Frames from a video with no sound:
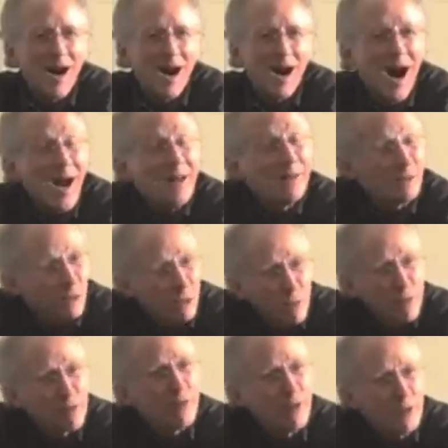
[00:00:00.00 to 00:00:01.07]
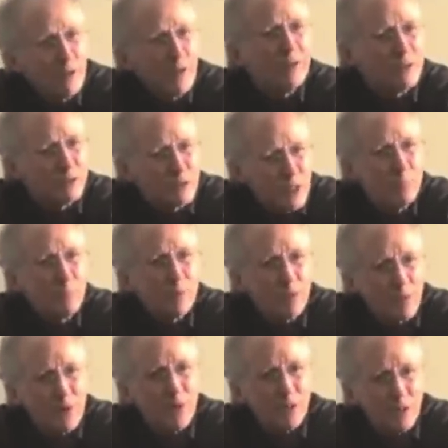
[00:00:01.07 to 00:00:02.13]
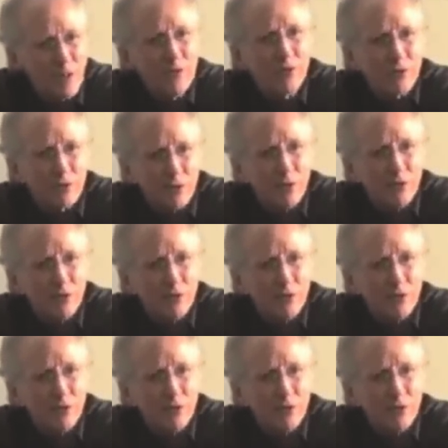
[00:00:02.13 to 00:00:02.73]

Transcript: I do think he's deeply theological.